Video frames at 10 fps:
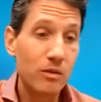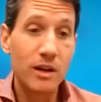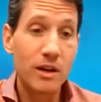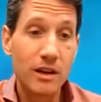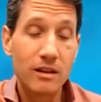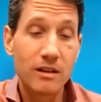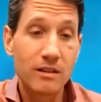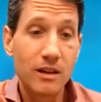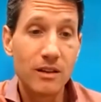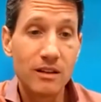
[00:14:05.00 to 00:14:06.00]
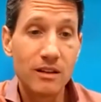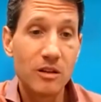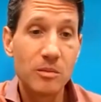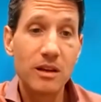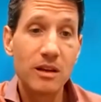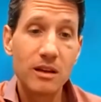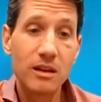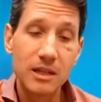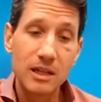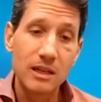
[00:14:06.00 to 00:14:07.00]
really need to see the
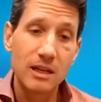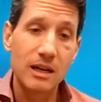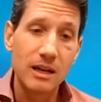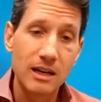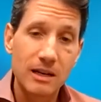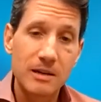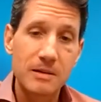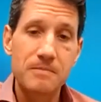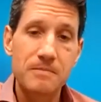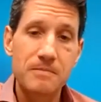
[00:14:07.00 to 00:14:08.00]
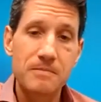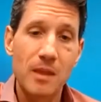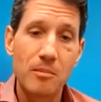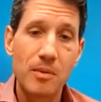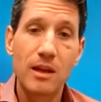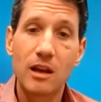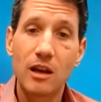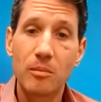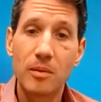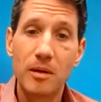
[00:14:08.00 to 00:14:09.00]
ECB being a
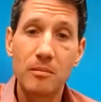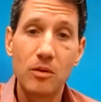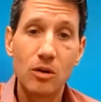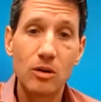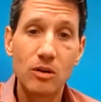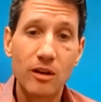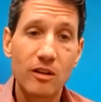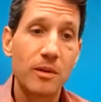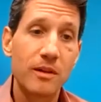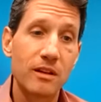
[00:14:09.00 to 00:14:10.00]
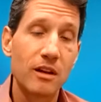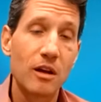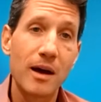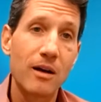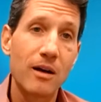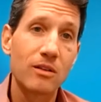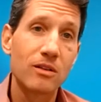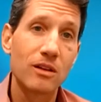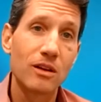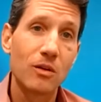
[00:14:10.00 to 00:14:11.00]
little bit more explicit about
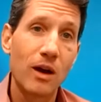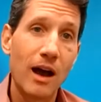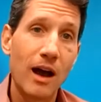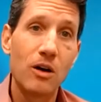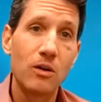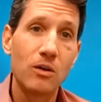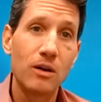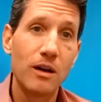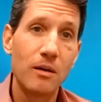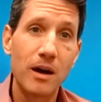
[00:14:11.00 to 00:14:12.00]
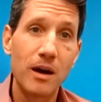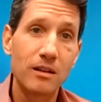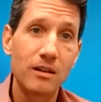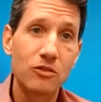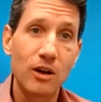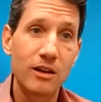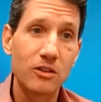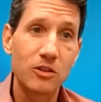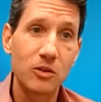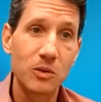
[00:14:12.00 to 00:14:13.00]
how it might try
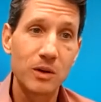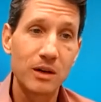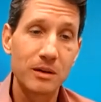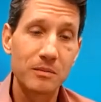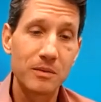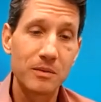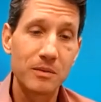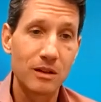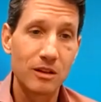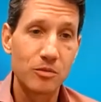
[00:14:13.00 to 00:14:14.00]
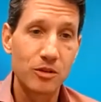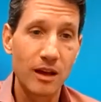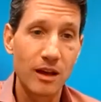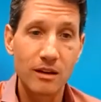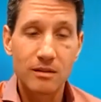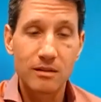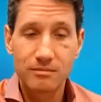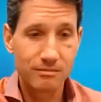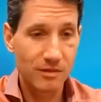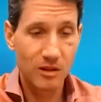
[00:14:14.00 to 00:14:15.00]
to protect
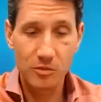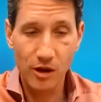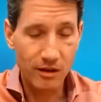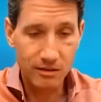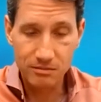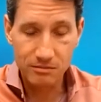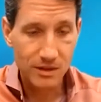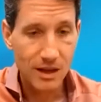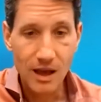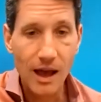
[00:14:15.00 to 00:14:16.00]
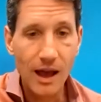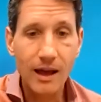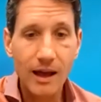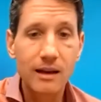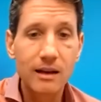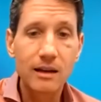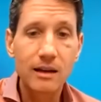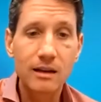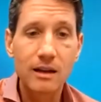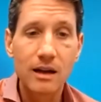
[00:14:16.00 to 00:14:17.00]
spreads. And